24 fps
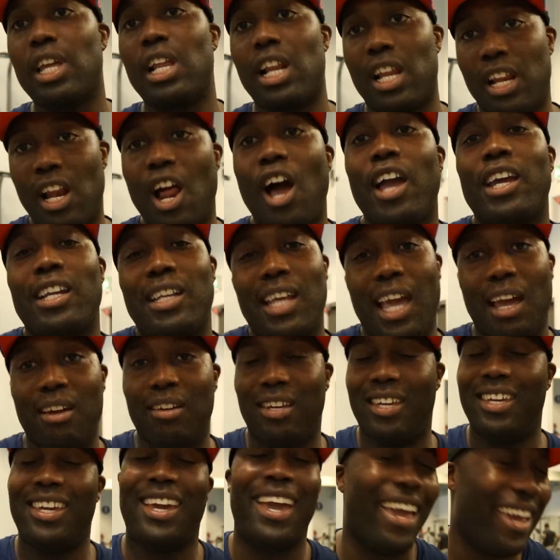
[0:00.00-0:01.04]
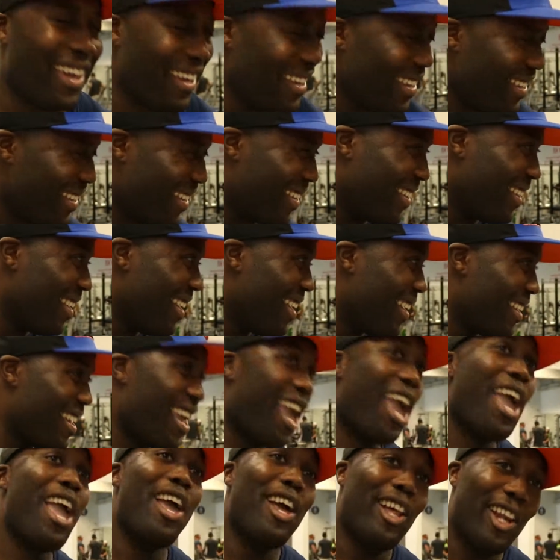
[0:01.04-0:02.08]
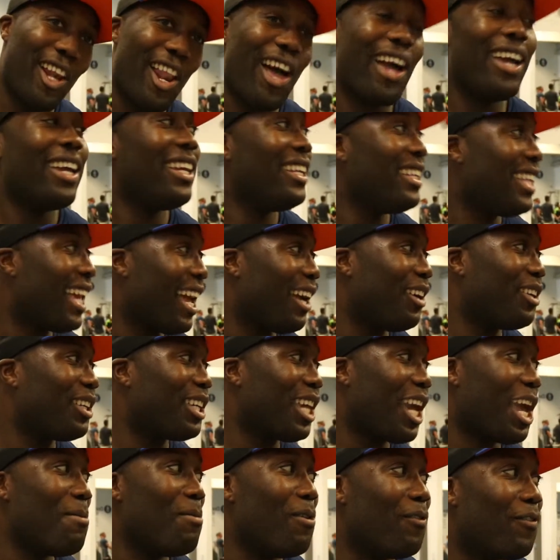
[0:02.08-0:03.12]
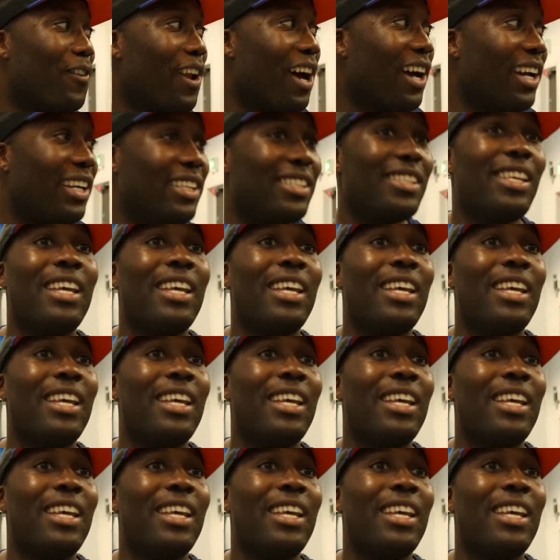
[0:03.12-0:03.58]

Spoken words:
yeah, they're lying down. Yeah, lying down cable flies.